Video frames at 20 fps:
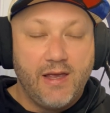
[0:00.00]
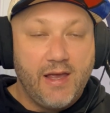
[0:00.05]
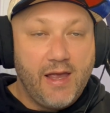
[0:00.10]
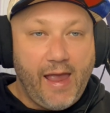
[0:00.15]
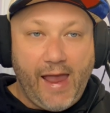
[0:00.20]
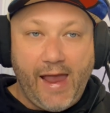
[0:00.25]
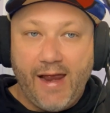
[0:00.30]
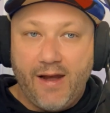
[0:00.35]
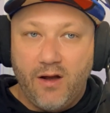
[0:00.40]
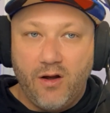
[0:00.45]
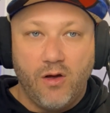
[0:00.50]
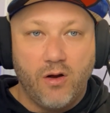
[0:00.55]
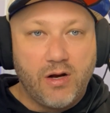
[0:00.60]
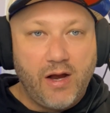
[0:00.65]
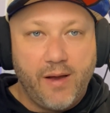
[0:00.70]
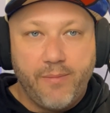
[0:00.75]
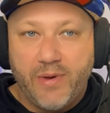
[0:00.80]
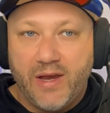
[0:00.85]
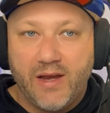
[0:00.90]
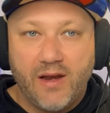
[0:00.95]
And look,
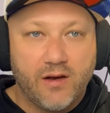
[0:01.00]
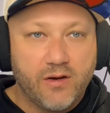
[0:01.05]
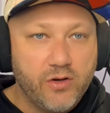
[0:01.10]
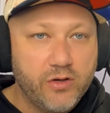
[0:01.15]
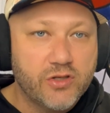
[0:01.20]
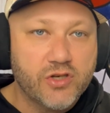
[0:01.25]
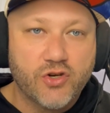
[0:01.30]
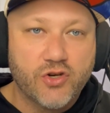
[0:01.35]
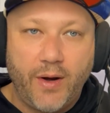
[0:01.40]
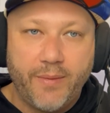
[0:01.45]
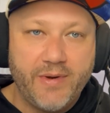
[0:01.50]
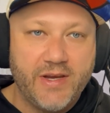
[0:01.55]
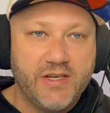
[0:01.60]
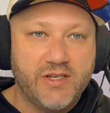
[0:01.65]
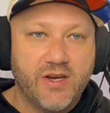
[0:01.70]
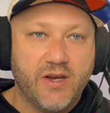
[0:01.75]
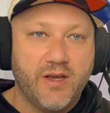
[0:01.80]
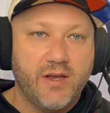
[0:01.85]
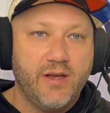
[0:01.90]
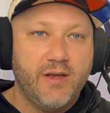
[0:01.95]
I mean, a good
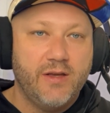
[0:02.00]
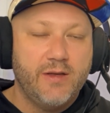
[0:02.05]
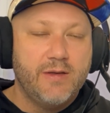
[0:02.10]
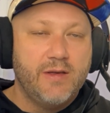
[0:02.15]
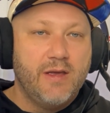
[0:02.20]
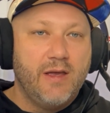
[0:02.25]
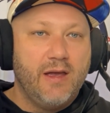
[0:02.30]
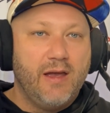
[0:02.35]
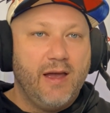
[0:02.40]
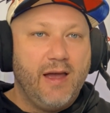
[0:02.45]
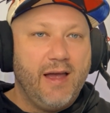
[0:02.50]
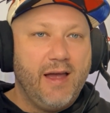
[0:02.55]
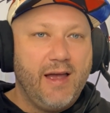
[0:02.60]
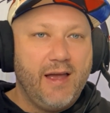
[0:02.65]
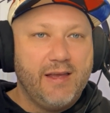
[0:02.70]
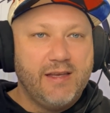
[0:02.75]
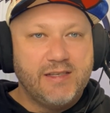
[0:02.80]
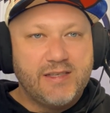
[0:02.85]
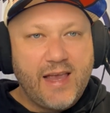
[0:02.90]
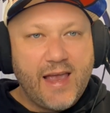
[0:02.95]
scrummager.
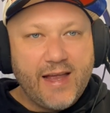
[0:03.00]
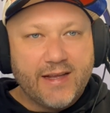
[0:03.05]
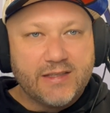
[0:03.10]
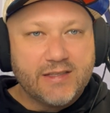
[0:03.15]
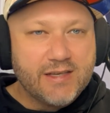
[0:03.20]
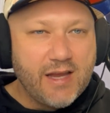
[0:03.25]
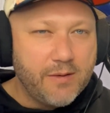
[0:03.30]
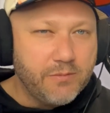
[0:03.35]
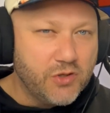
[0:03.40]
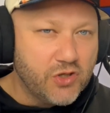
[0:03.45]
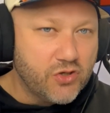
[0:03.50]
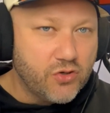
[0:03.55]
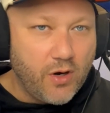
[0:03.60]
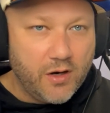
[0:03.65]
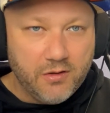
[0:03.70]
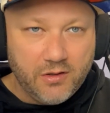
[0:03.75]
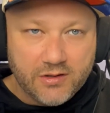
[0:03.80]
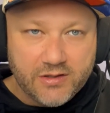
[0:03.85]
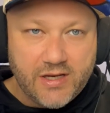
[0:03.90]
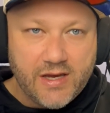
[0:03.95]
He's had some
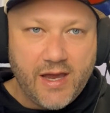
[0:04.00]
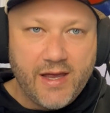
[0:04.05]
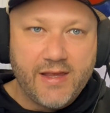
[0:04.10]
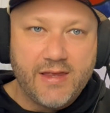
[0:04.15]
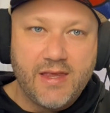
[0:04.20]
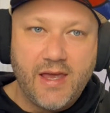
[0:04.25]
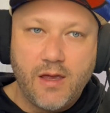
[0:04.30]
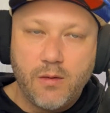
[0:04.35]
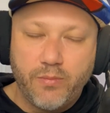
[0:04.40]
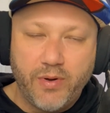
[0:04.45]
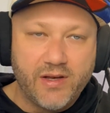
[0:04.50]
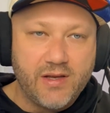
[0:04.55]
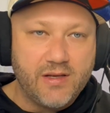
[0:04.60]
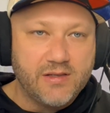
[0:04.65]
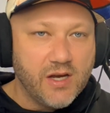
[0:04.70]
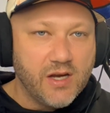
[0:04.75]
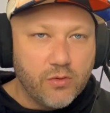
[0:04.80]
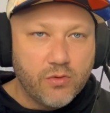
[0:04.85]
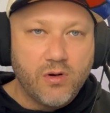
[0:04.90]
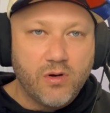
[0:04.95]
struggles here and there, but
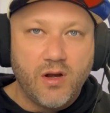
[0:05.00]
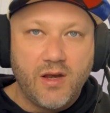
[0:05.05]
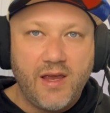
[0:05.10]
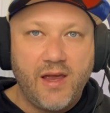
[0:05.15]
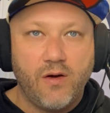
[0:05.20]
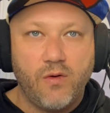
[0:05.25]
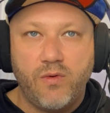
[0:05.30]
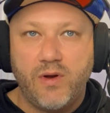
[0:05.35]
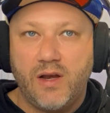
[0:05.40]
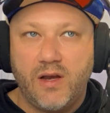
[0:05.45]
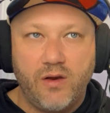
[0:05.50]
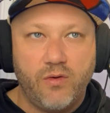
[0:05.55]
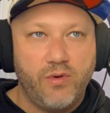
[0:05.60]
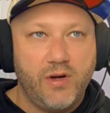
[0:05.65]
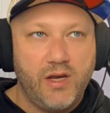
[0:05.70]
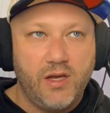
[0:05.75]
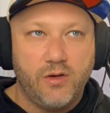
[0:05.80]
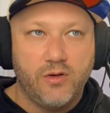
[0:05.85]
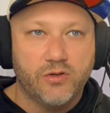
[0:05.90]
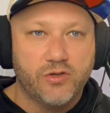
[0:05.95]
generally a really,
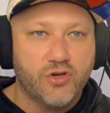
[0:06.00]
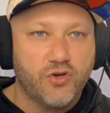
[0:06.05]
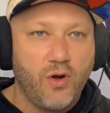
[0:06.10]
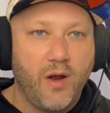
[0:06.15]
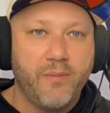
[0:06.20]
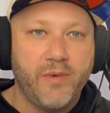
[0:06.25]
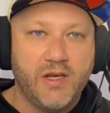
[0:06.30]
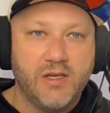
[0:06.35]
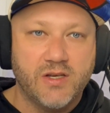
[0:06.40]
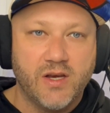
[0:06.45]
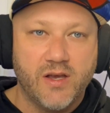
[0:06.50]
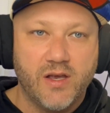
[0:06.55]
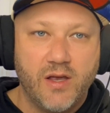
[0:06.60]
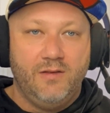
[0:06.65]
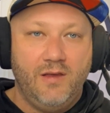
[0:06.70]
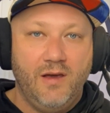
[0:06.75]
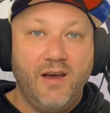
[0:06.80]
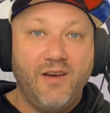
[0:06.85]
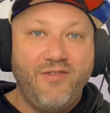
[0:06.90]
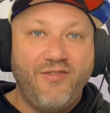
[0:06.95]
really good scrummager.
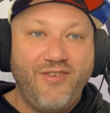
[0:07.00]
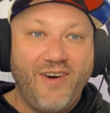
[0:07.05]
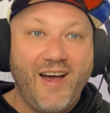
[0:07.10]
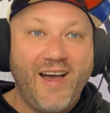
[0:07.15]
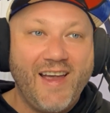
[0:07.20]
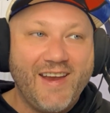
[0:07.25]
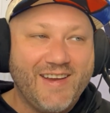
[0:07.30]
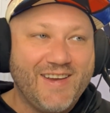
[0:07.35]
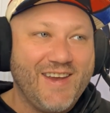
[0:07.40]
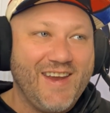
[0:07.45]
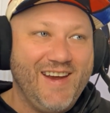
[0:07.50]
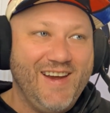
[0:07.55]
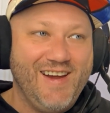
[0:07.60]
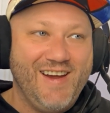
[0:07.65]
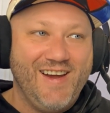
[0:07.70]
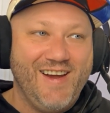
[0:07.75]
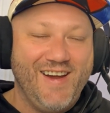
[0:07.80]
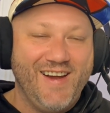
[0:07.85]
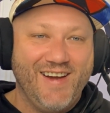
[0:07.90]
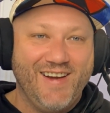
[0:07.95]
The
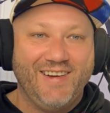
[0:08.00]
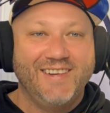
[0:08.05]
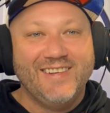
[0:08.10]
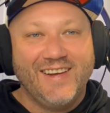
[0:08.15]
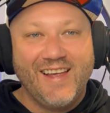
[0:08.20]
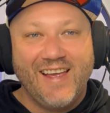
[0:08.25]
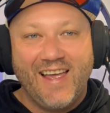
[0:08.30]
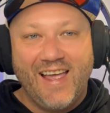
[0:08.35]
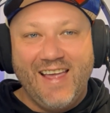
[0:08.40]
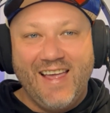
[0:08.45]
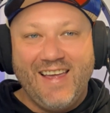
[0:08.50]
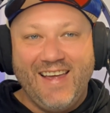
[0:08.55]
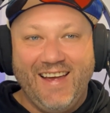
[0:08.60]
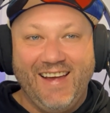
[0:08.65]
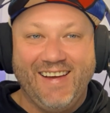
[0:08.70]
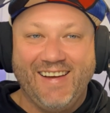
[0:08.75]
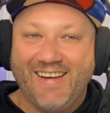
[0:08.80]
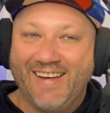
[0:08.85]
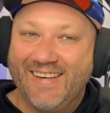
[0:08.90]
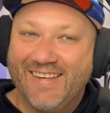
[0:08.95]
Viking!
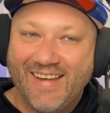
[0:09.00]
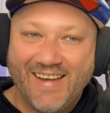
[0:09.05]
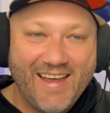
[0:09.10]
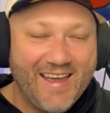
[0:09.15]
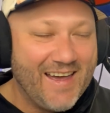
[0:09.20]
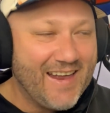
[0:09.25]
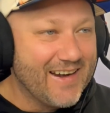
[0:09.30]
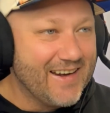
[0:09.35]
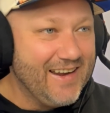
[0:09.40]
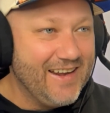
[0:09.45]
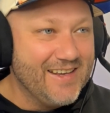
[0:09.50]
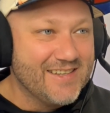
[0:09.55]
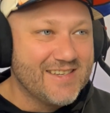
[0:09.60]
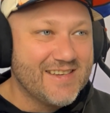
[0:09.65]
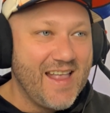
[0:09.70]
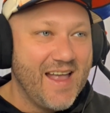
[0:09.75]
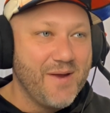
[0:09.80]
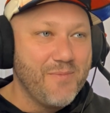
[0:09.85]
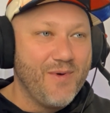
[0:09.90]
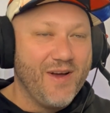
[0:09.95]
RG
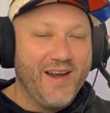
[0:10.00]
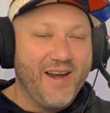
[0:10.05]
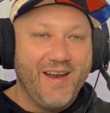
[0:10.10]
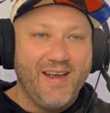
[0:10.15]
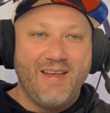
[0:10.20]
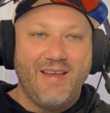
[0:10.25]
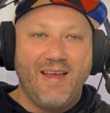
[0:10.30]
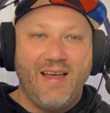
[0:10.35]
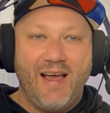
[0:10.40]
Snyman.